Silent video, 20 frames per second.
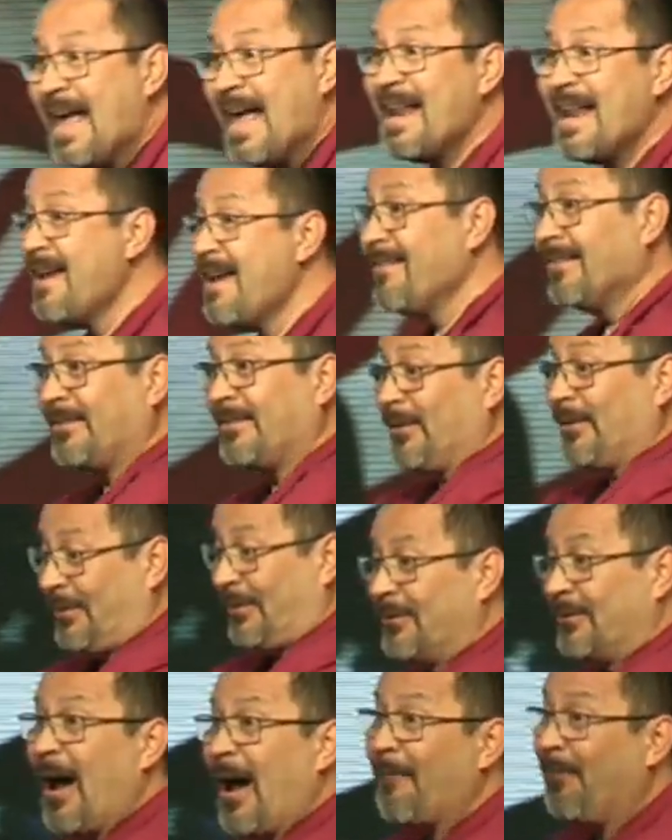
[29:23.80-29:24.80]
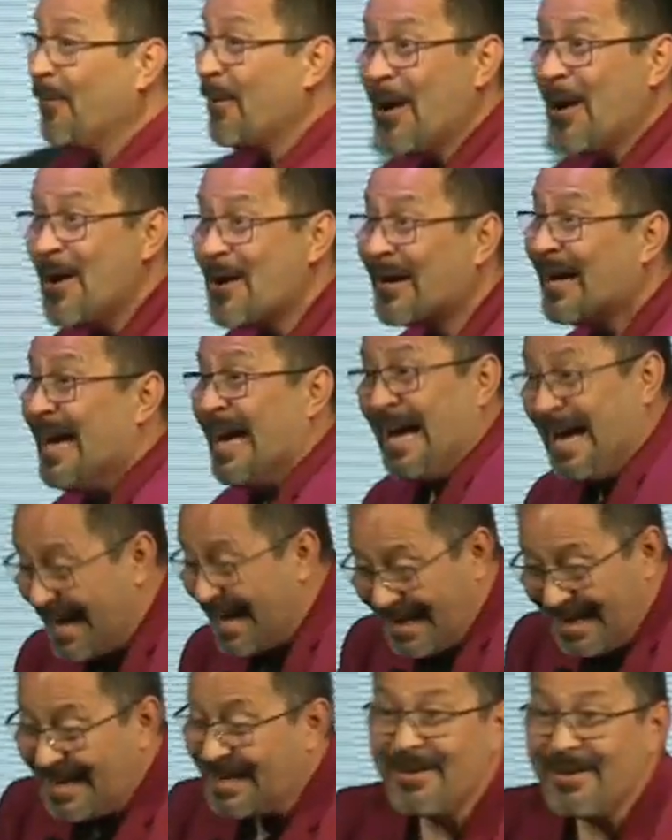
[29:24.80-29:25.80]
And here's your stuff. Look,
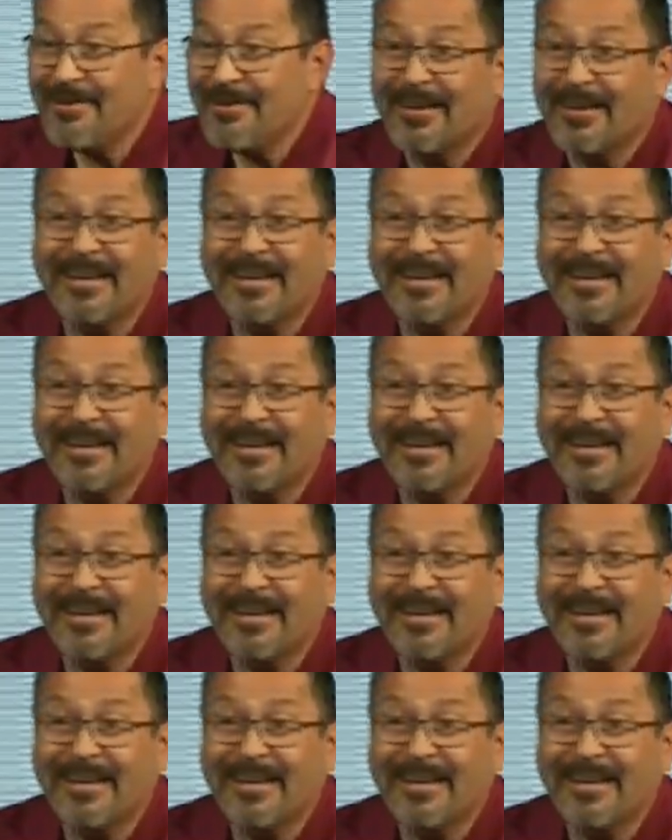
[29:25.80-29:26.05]
you're